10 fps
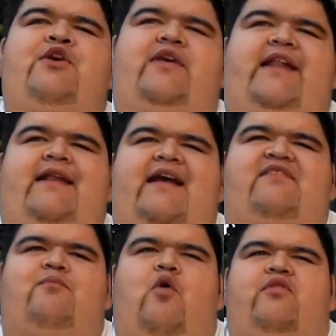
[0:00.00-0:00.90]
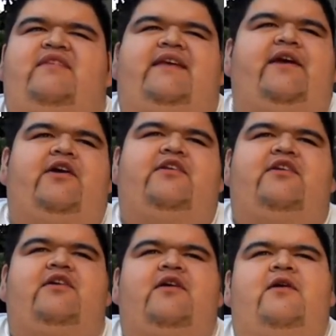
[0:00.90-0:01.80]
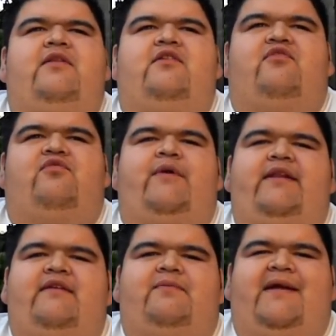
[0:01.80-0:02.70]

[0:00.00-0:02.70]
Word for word: You get a nice malty character, little sweetness,